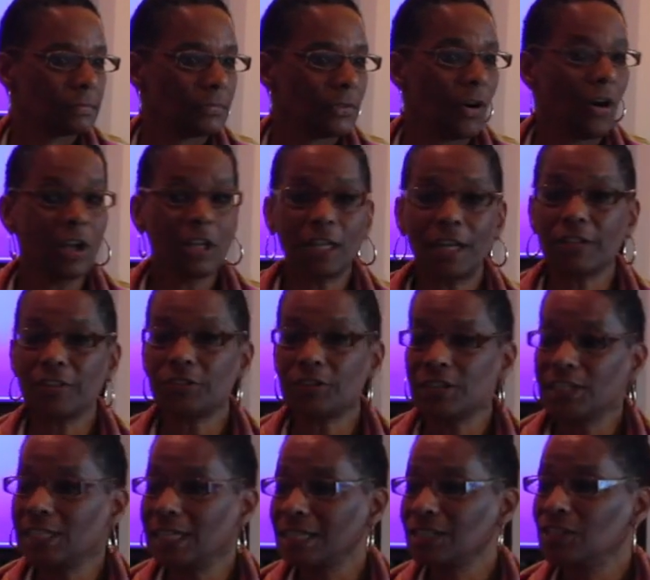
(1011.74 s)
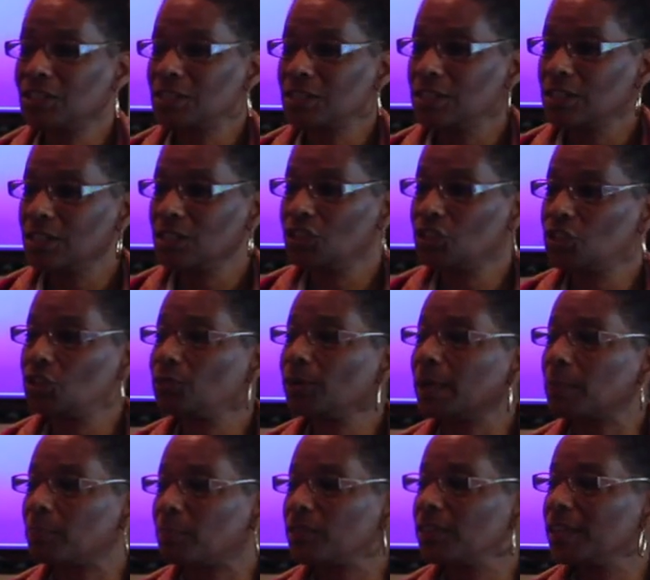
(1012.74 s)
All other addictions
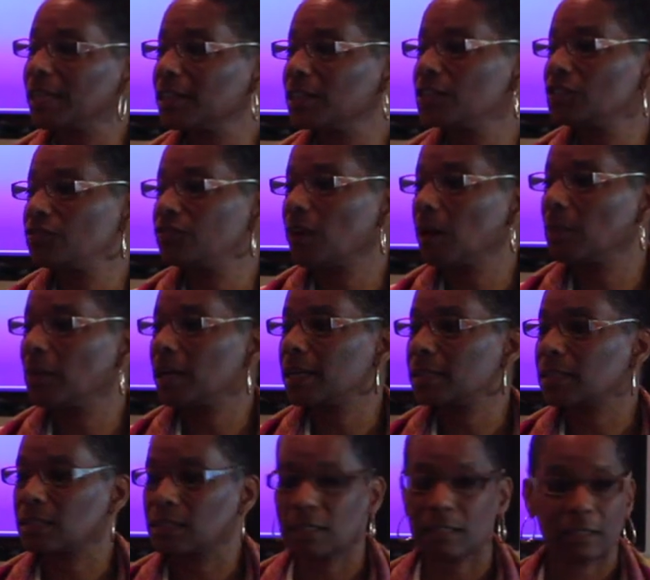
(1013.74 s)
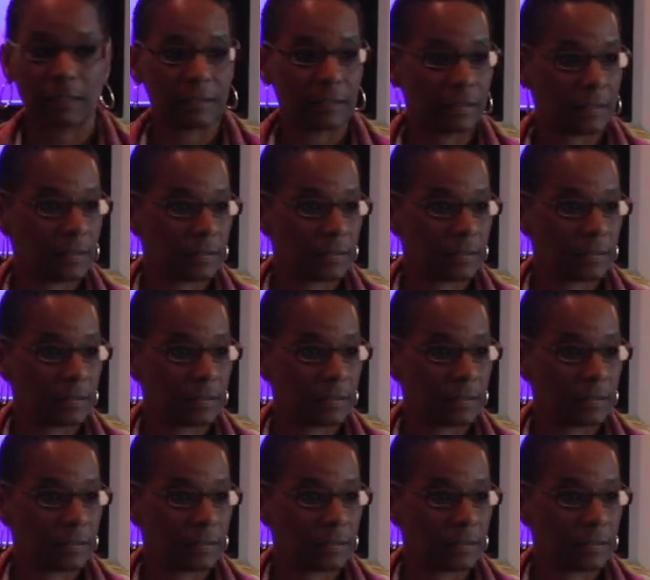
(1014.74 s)
strip things from us,